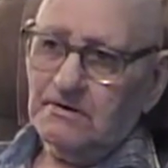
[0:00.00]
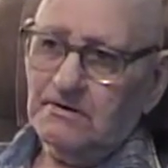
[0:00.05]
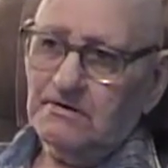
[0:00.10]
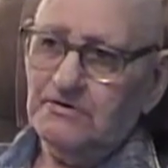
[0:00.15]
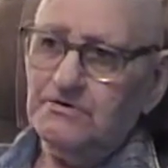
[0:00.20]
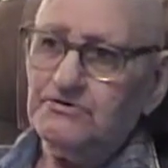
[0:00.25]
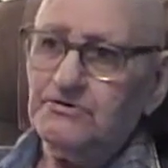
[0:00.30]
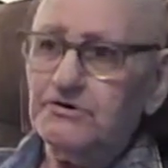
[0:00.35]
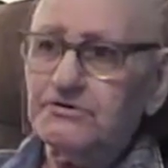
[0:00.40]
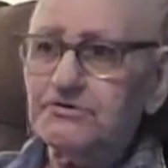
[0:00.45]

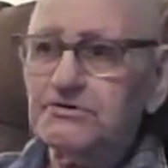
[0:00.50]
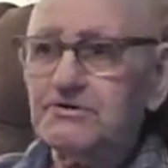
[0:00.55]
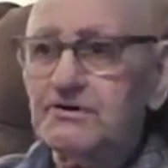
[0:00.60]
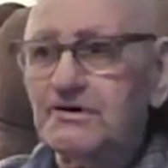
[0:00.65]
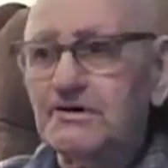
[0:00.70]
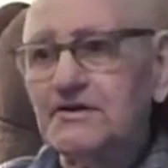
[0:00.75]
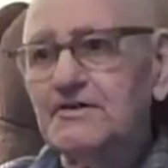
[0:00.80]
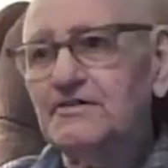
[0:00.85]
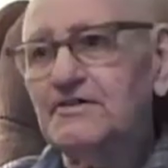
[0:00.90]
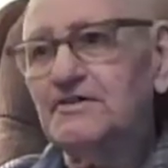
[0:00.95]
You touched
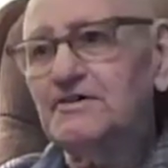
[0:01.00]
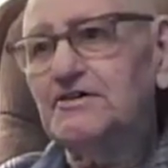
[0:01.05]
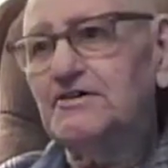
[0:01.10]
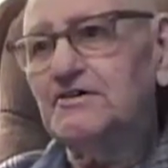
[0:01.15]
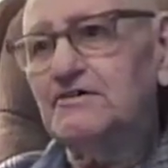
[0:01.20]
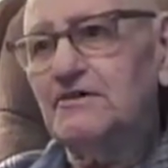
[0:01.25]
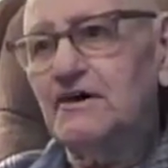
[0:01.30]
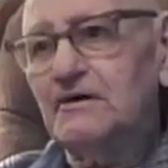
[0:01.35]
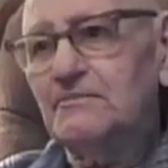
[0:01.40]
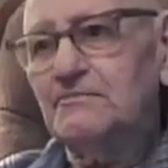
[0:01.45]
anything
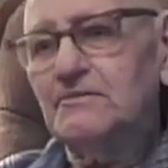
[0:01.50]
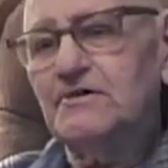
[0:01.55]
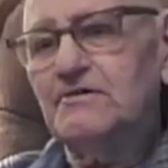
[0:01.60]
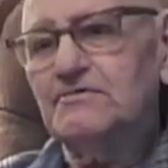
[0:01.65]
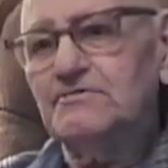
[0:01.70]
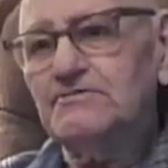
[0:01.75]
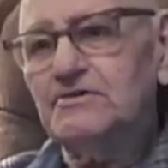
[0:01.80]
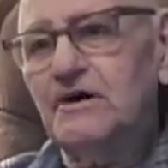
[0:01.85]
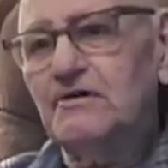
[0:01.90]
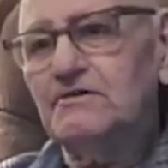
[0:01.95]
yet, that
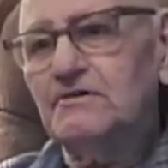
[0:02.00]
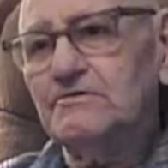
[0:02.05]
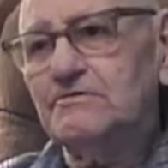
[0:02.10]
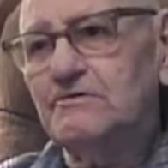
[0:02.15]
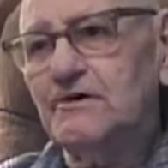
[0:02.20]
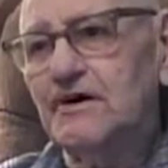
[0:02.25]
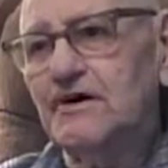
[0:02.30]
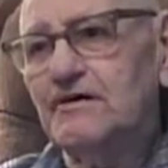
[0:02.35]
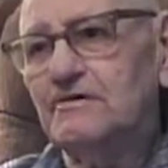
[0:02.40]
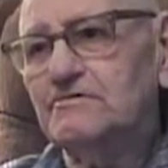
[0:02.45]
meant solid
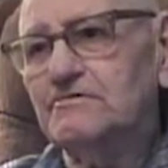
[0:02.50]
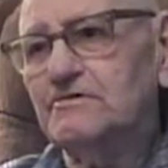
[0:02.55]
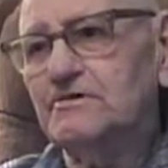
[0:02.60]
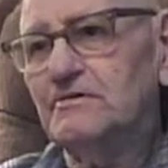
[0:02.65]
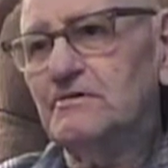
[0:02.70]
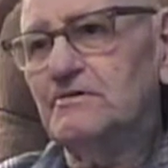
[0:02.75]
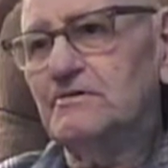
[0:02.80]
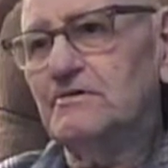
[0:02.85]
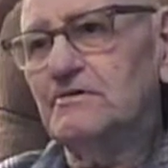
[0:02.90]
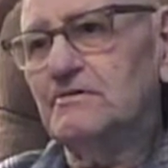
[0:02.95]
ground,
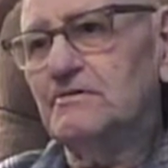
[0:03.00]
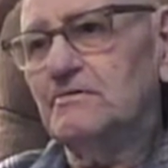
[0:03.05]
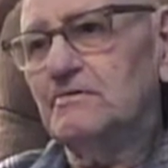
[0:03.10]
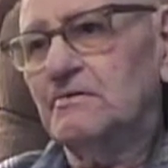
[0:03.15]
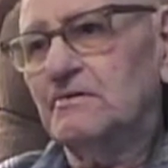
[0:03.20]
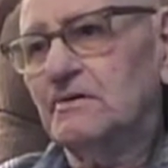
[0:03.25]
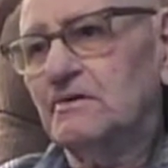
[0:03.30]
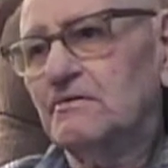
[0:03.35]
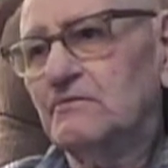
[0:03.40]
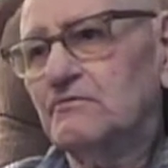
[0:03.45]
see?
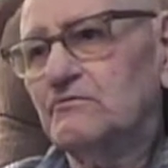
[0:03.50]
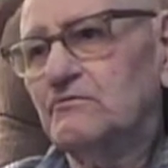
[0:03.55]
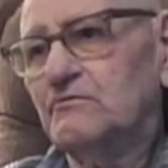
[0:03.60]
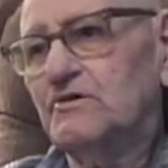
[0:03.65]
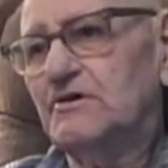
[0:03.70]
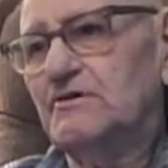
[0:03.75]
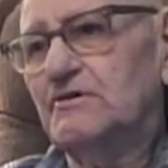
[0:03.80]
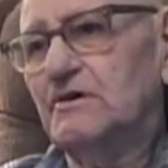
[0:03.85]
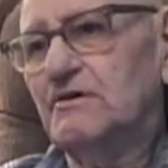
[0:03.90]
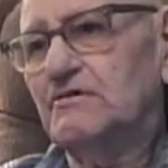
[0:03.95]

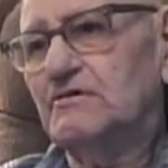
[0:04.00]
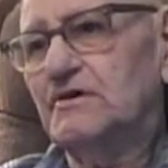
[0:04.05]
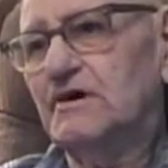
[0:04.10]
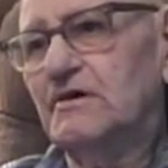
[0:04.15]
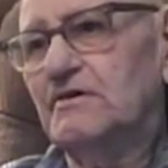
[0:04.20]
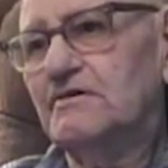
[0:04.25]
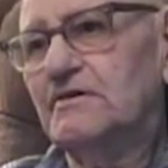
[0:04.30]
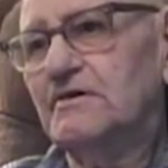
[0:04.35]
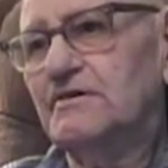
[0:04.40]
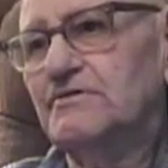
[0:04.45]
We dug
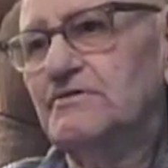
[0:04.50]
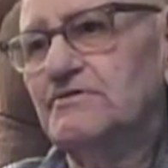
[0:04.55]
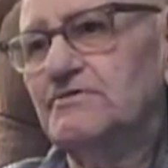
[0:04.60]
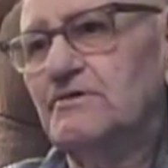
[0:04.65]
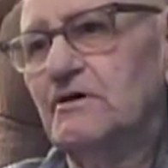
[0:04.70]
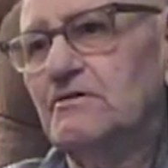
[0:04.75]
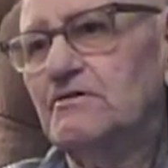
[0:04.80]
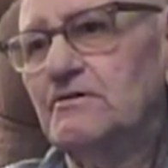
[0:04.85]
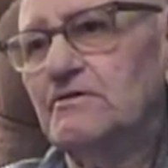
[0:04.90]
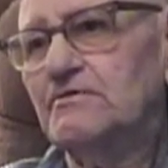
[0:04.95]
down into
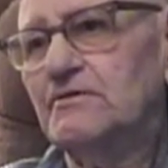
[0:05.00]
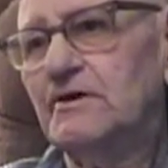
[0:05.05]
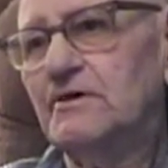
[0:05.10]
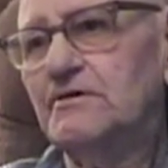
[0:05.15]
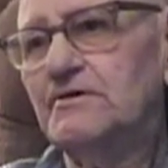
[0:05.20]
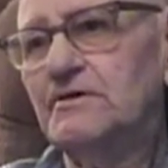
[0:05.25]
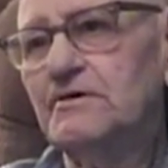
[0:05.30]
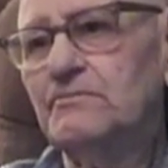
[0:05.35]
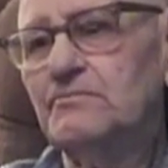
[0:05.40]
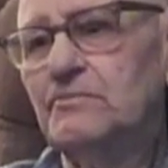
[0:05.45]
solid
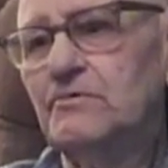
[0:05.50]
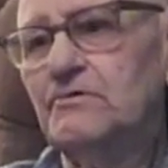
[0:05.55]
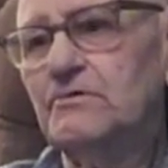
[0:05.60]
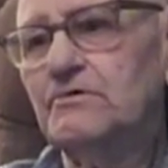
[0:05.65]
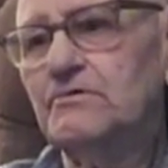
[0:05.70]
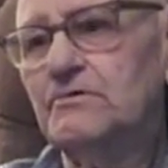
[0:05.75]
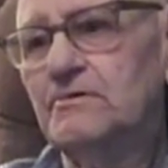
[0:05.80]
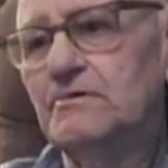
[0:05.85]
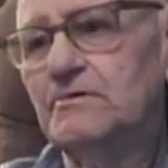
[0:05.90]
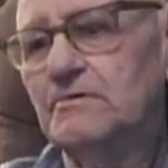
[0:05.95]
ground and
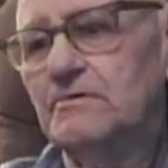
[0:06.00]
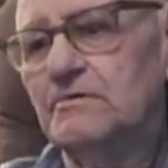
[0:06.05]
bored